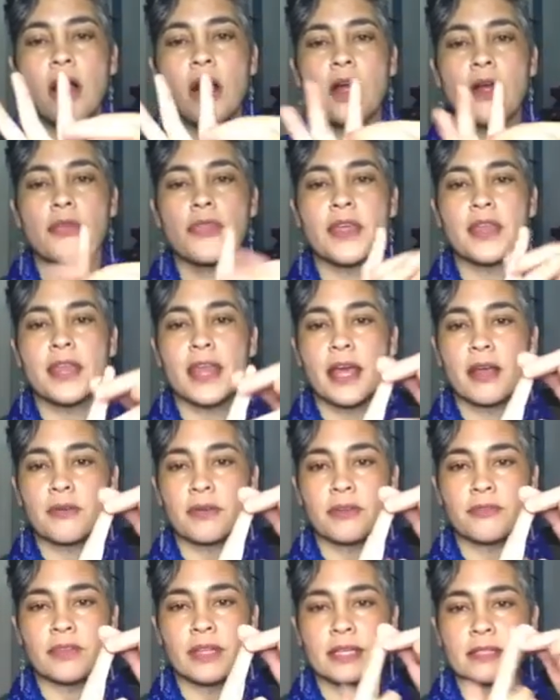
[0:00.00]
are the
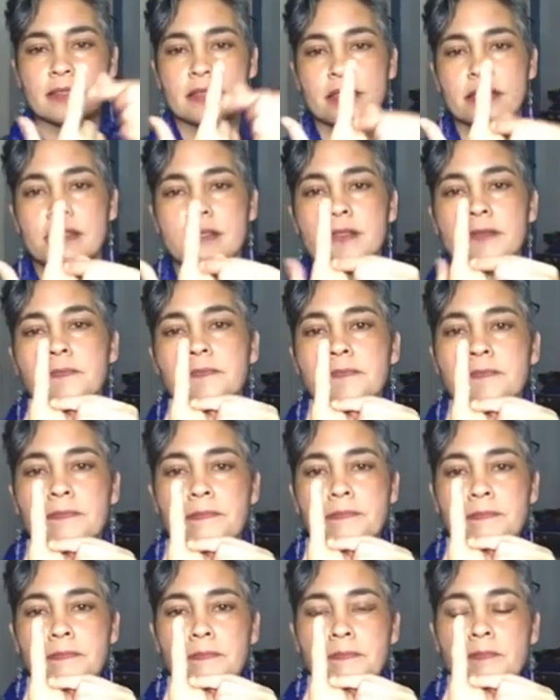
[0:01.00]
neck reflexes,
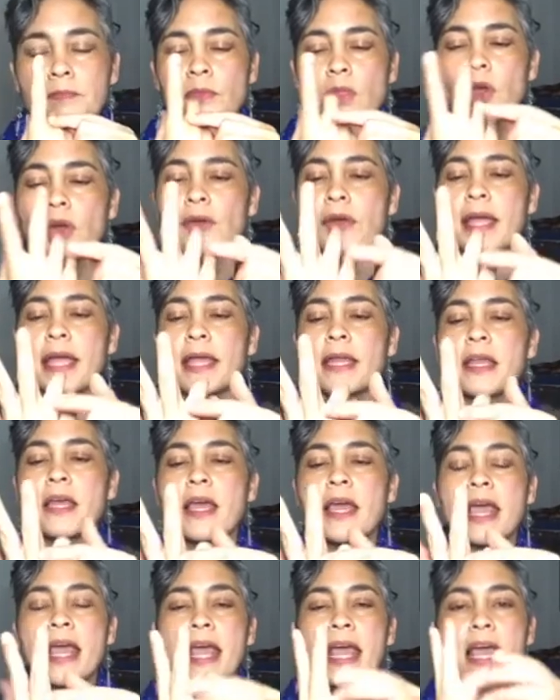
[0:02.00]
all
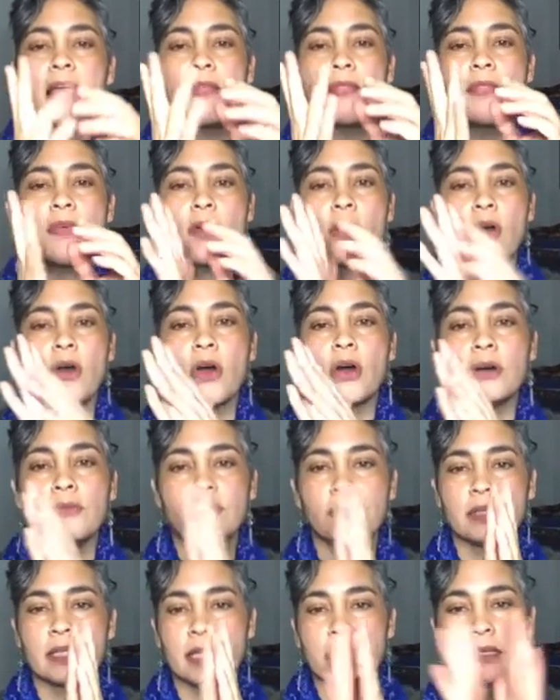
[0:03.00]
right? And
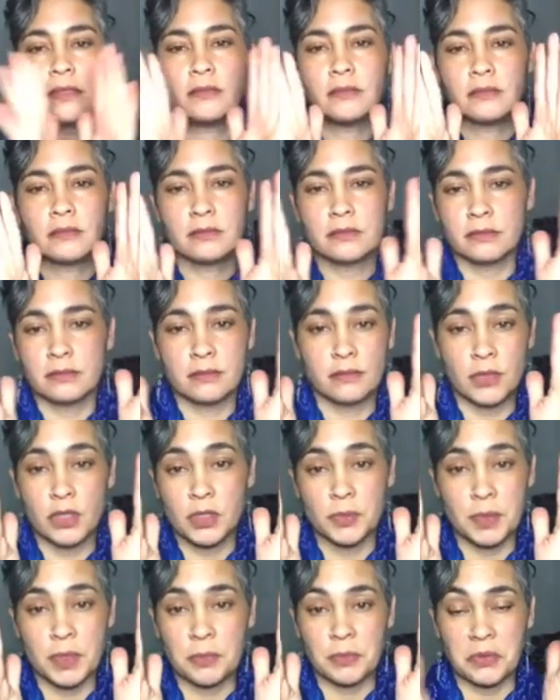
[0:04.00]
hopefully, I
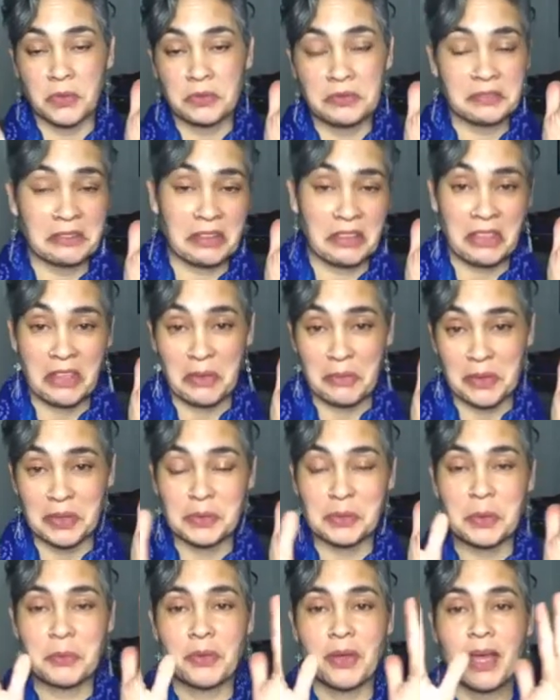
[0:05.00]
think
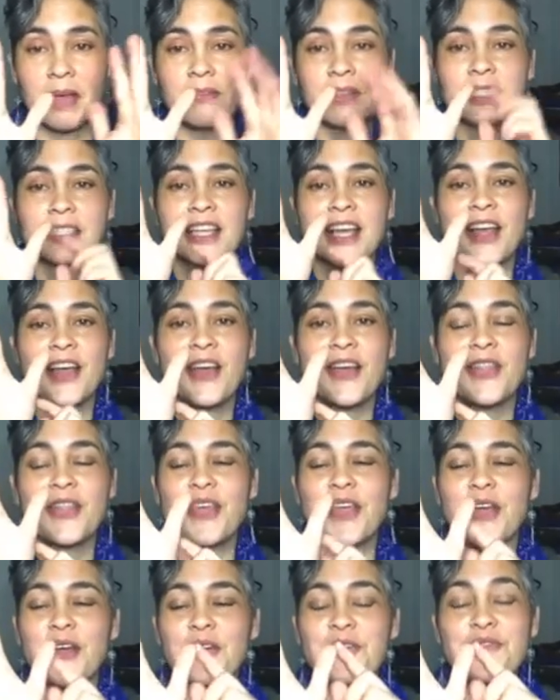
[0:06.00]
most people have this,
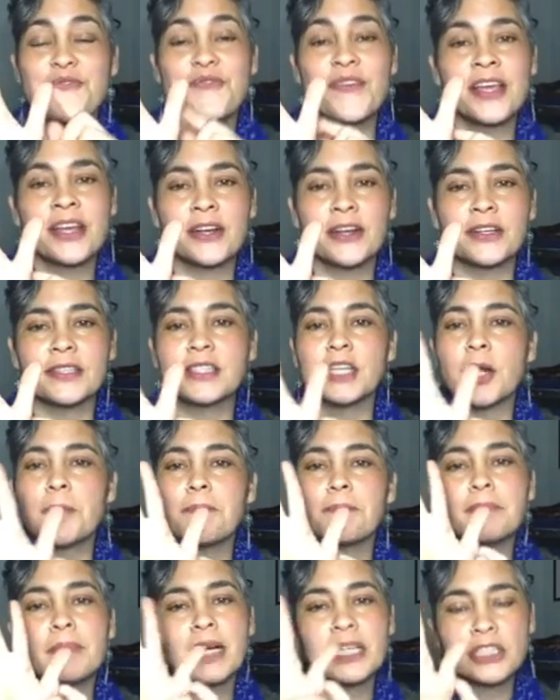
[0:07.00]
their fingers
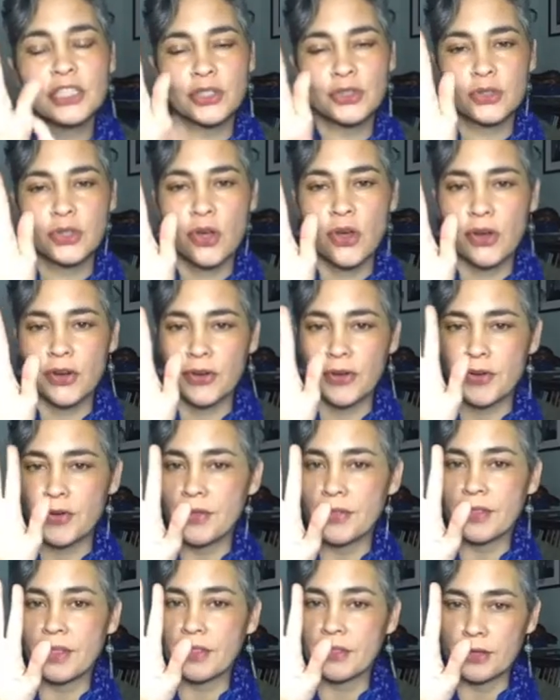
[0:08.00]
are much
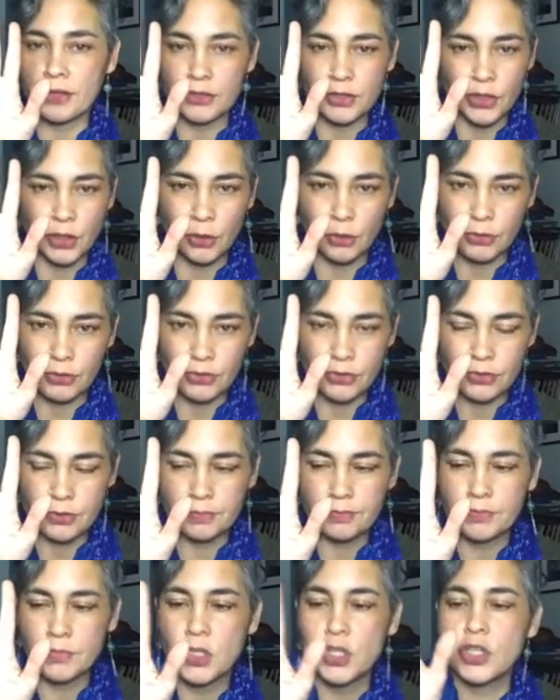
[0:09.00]
longer than their
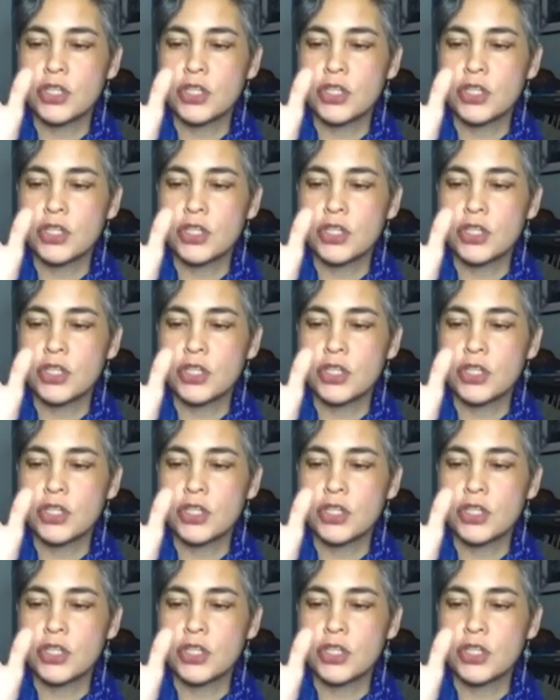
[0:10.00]
toes.